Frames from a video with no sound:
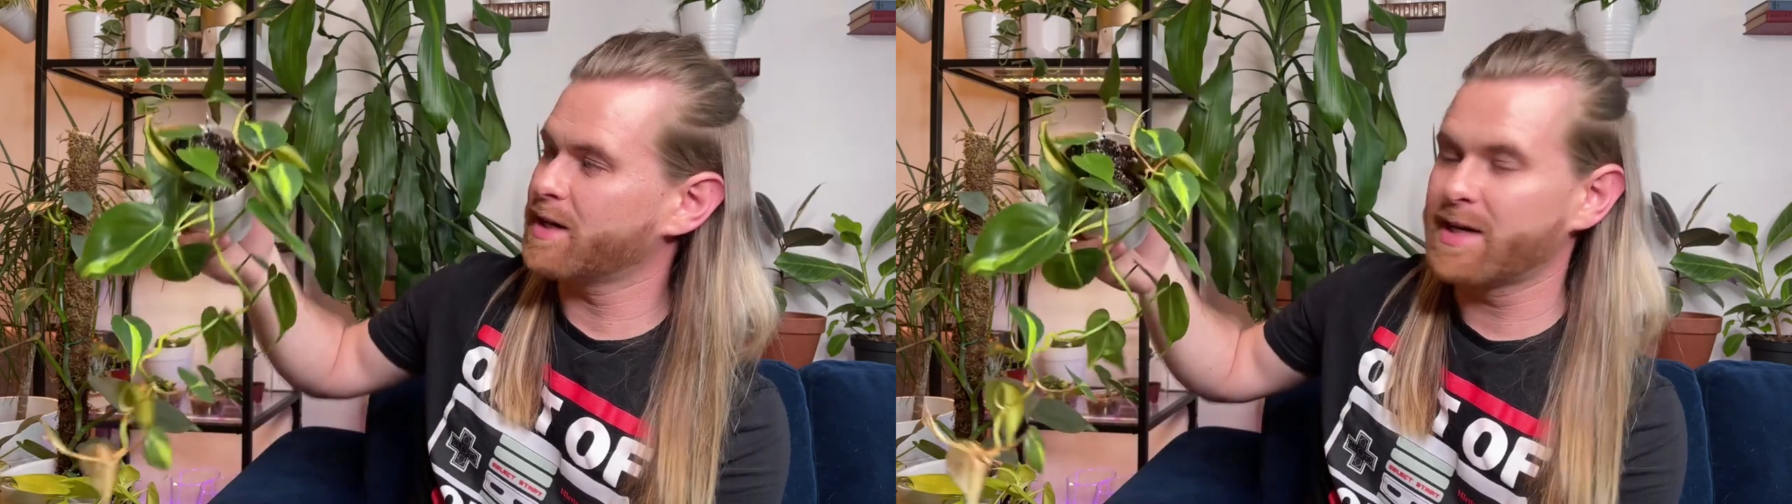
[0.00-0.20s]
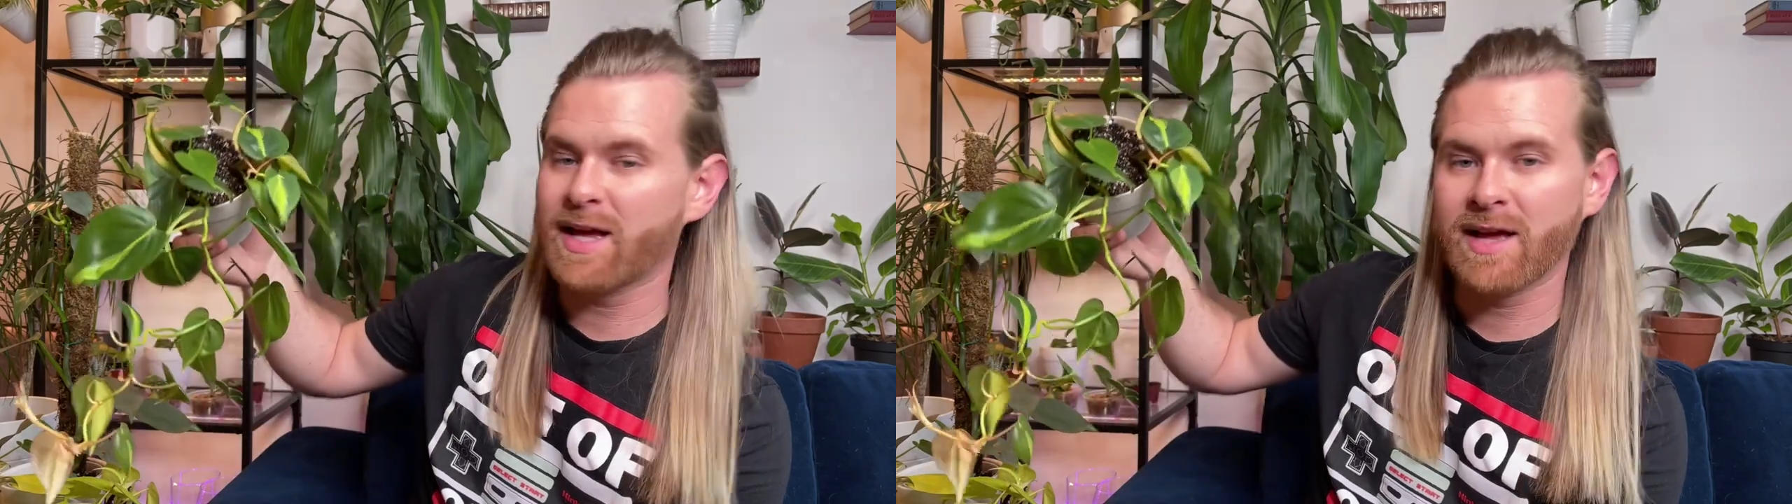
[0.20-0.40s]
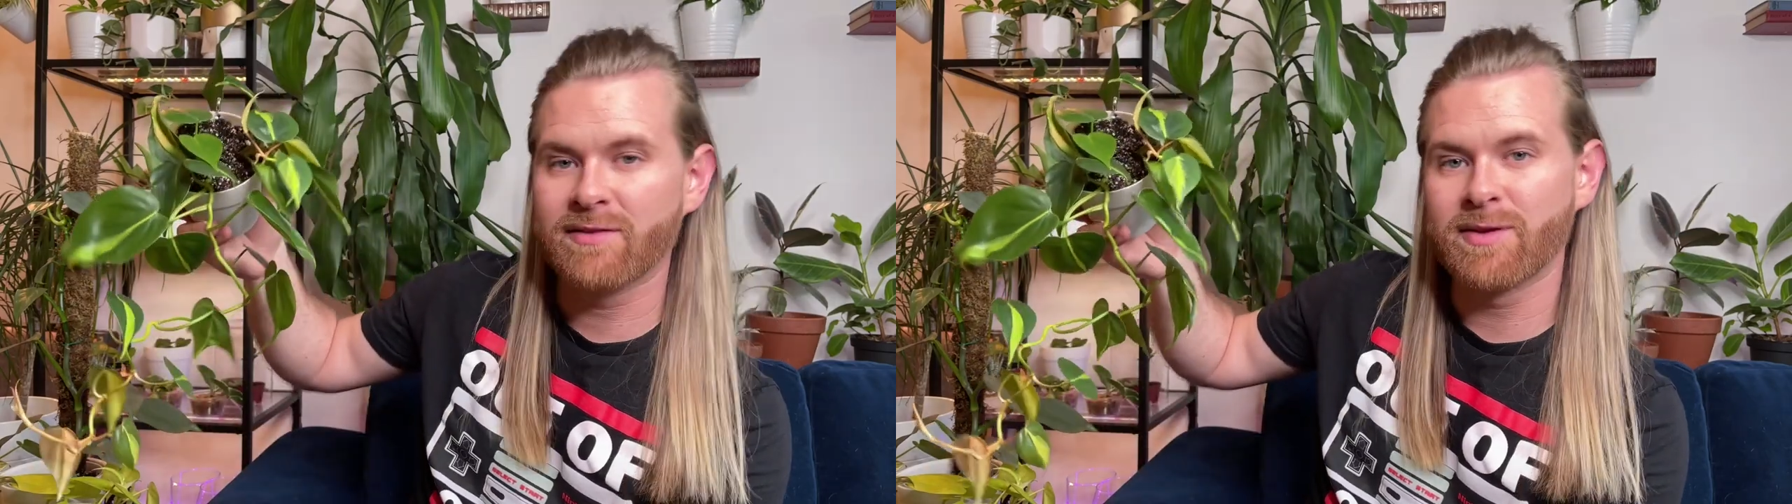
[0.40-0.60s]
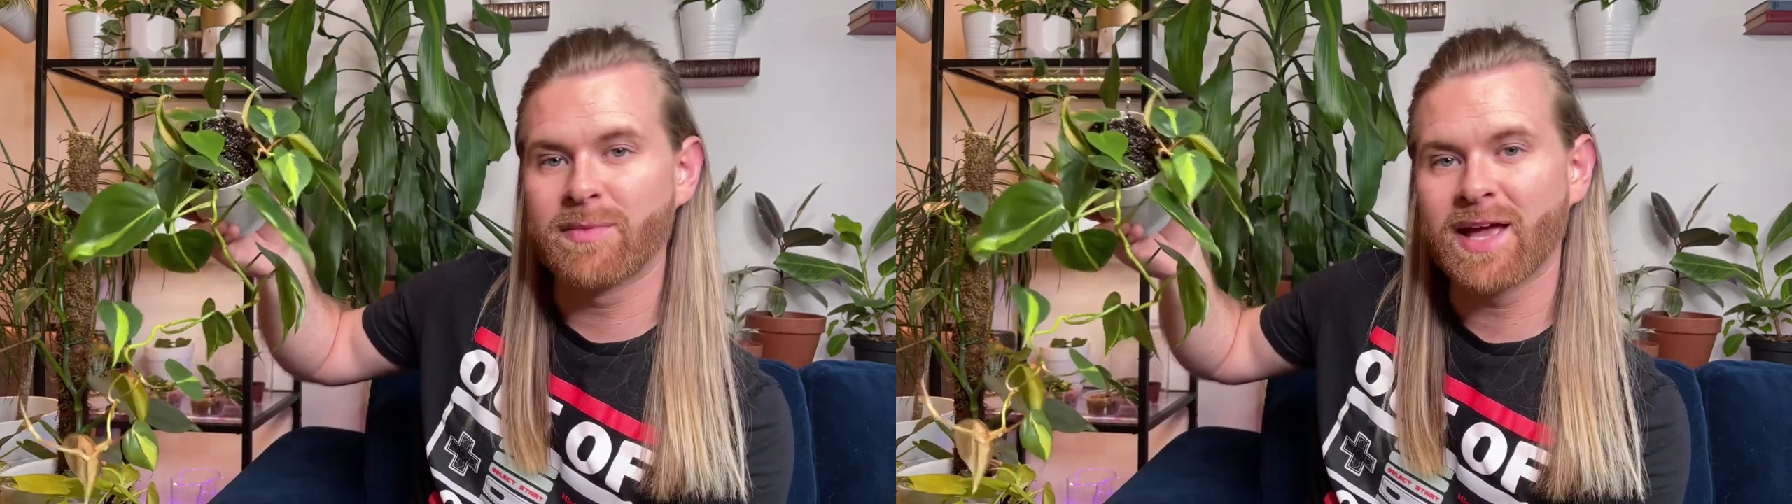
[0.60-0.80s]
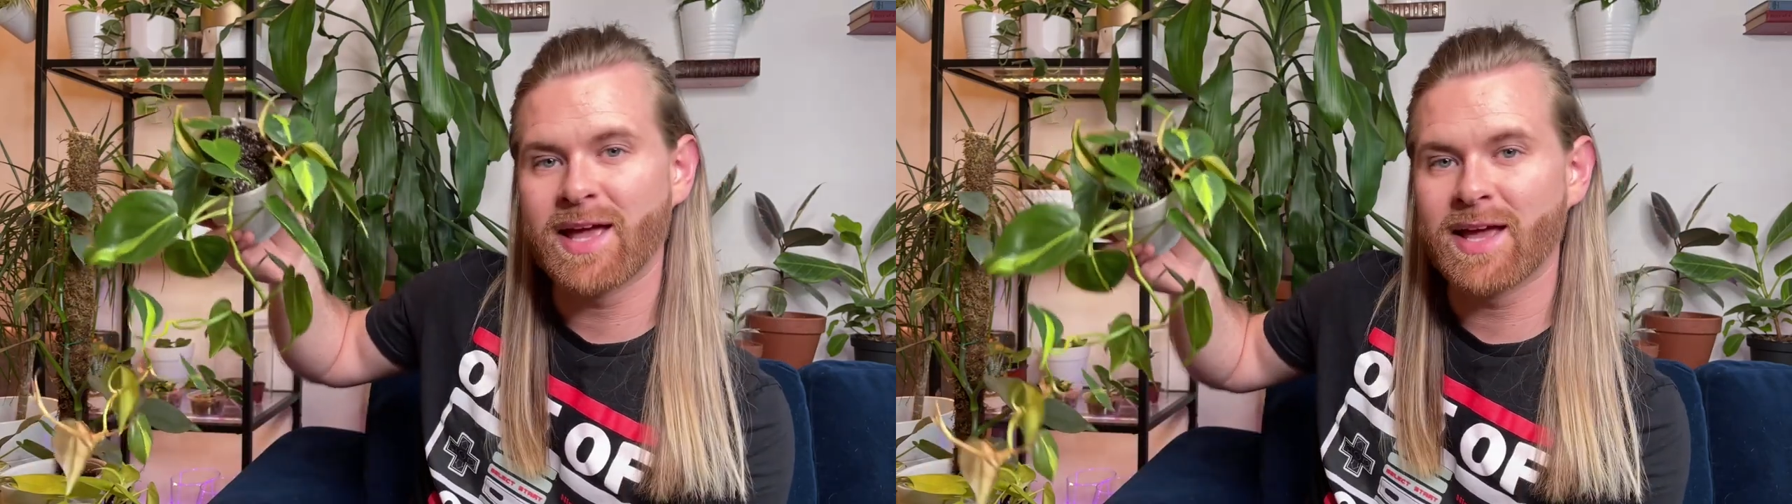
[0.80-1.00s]
and have him
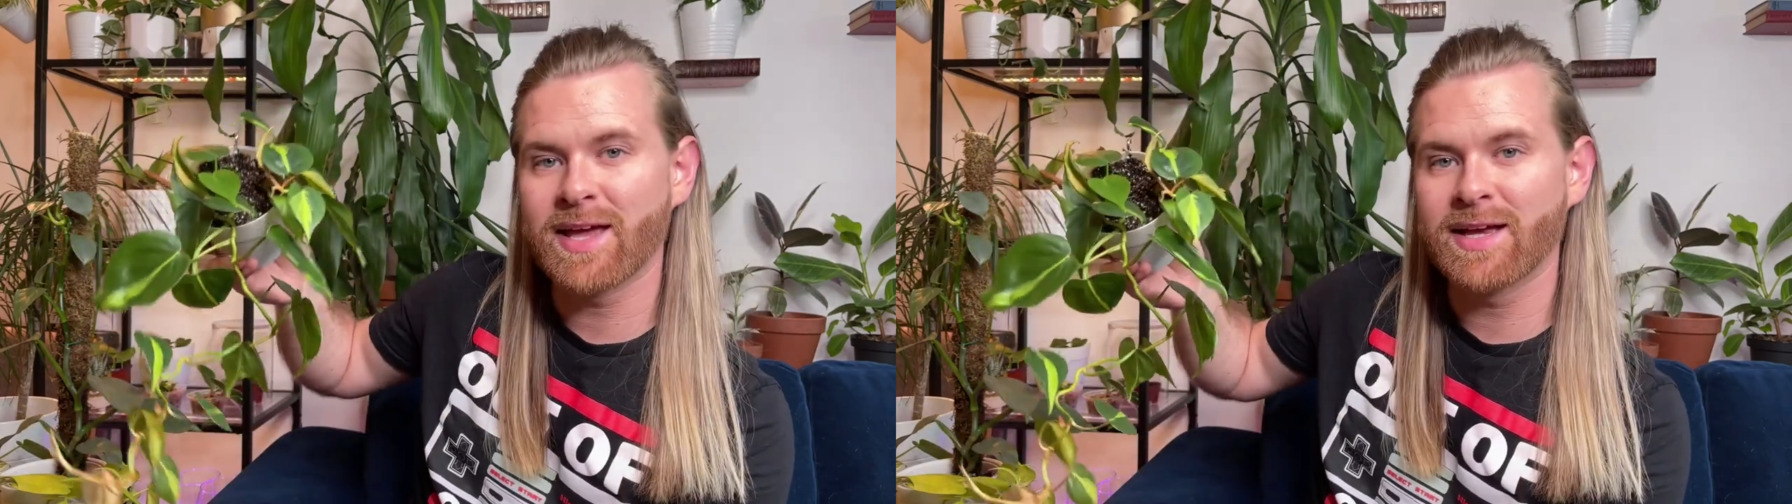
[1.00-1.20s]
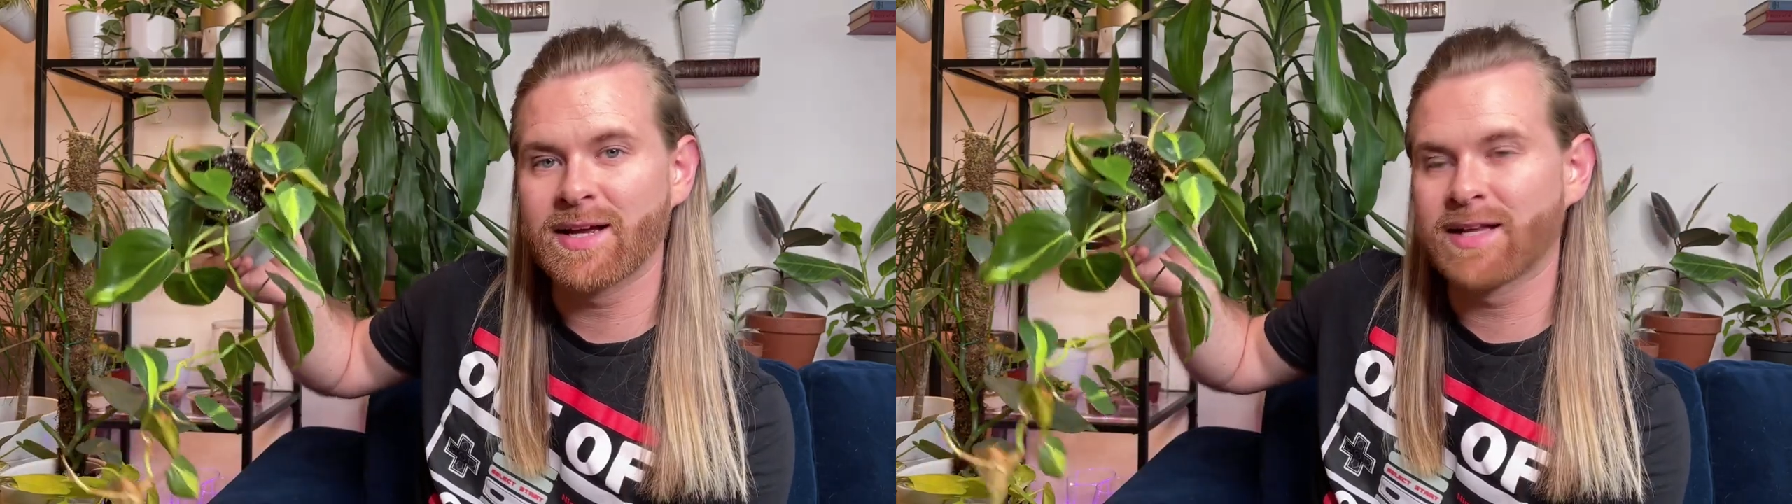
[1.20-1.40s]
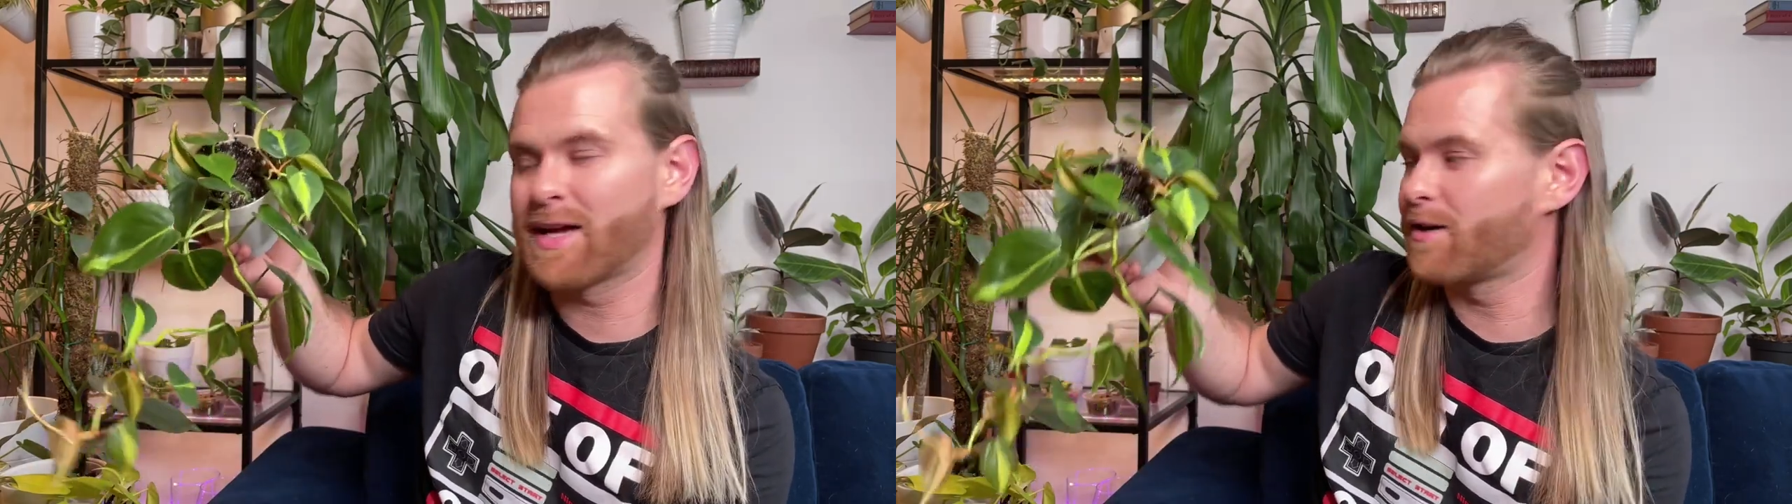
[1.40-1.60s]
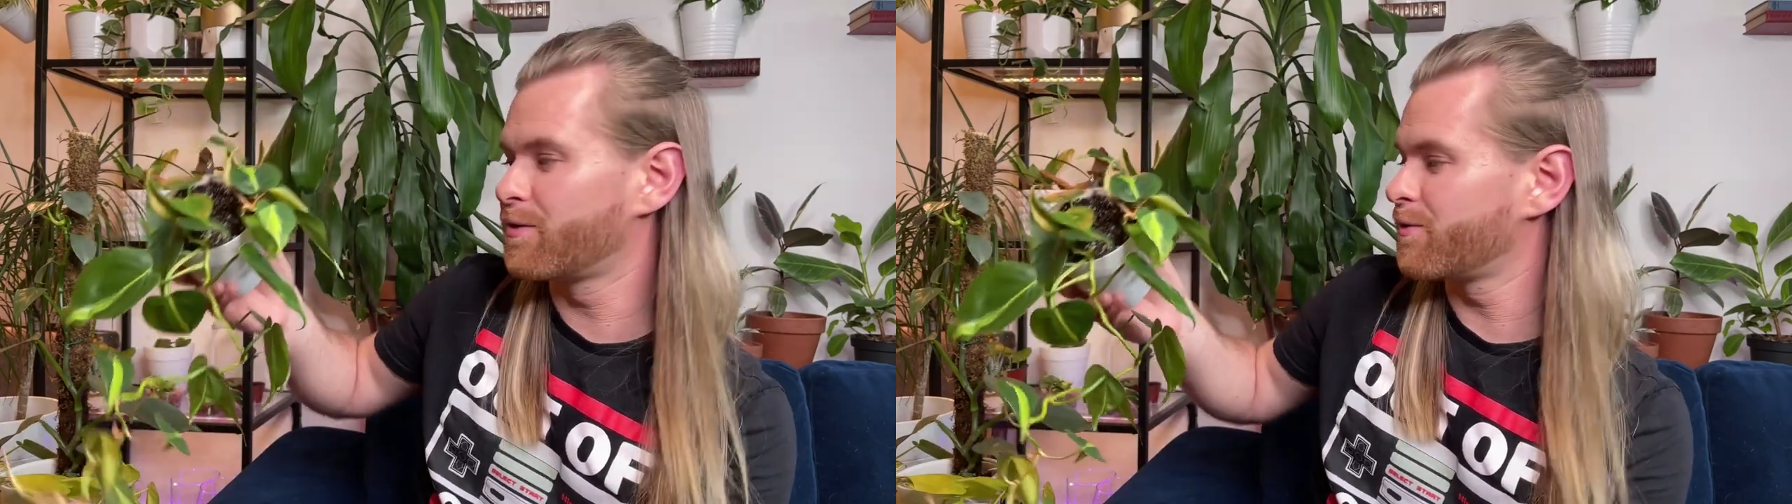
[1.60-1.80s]
hanging down